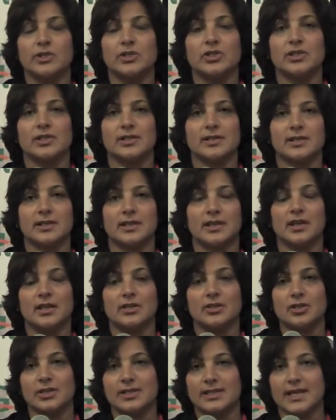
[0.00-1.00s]
which is the
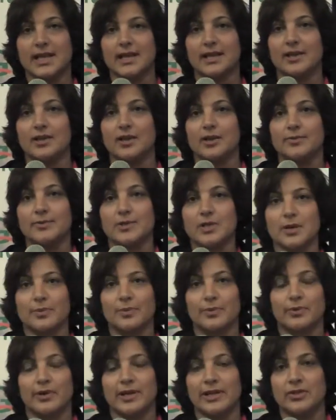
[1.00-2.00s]
largest telecoms
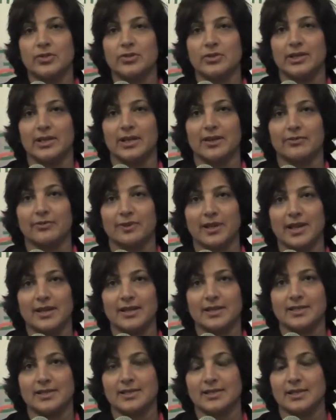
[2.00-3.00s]
operator in
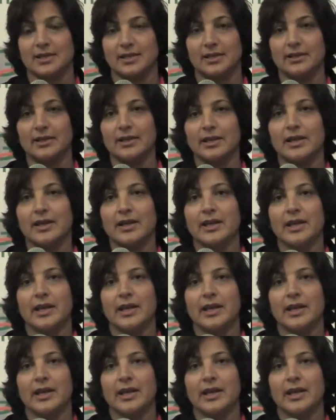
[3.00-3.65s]
Afghanistan.